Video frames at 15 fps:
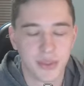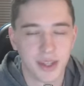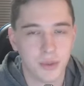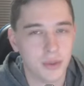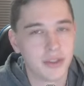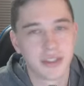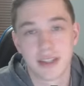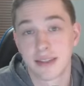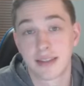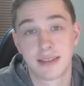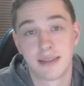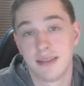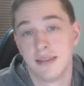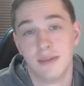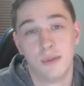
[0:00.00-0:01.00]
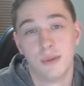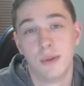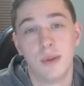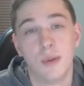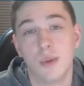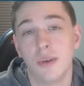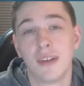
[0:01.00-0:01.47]
We'll just,
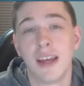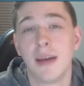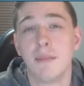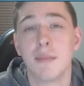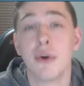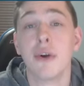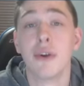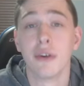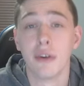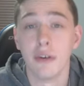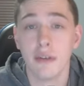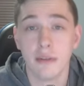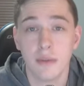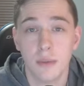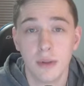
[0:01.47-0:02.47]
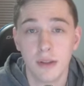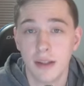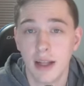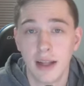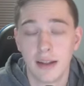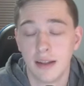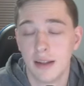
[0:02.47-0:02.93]
we'll, we'll get murdered.
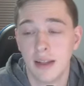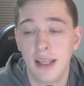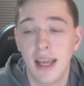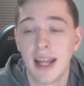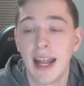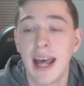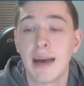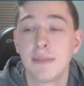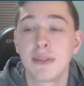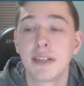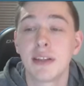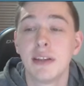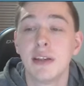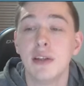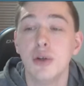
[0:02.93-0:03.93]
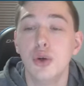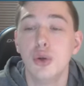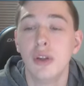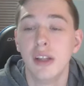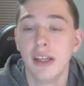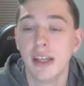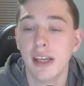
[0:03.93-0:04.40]
We'll get
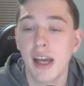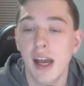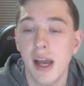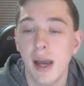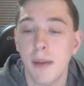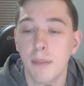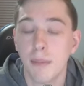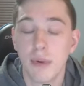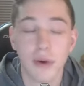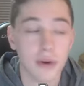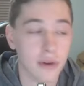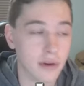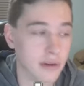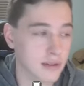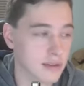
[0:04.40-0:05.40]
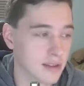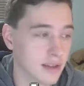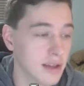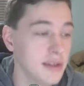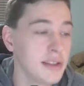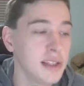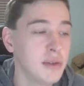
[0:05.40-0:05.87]
absolutely murdered. To
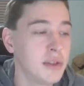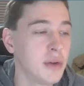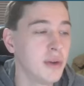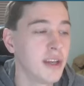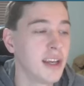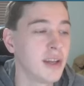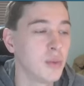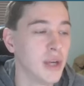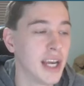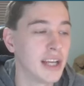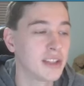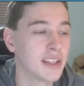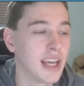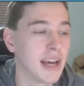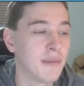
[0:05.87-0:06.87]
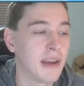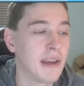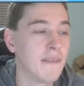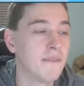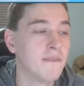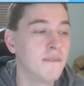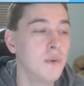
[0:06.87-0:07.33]
those of you tuning in, we actually have a
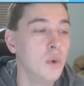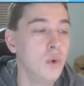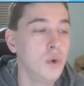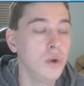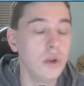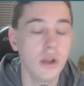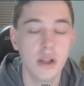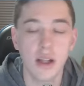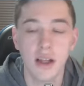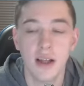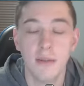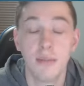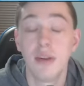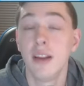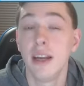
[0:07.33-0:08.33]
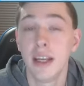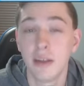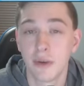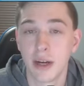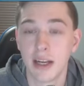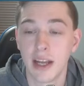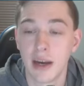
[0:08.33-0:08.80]
full plane
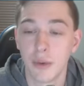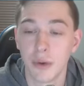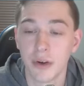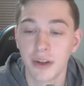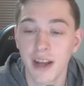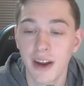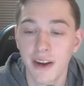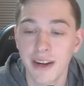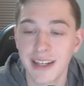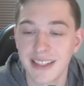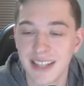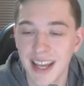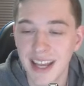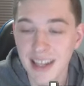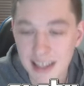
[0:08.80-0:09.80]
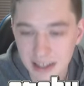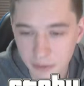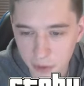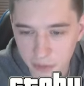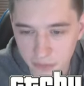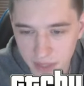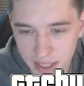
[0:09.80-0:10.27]
right now. We're carrying ten
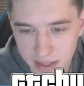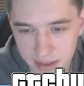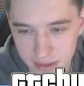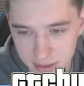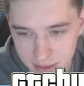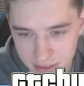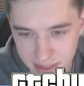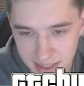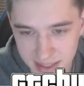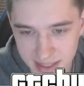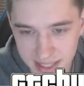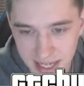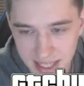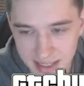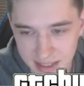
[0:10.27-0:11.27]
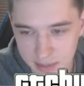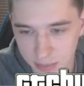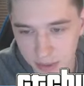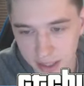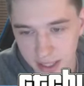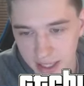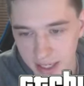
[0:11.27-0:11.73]
different vehicles inside this
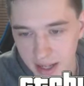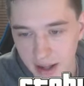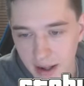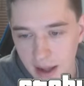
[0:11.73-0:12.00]
plane.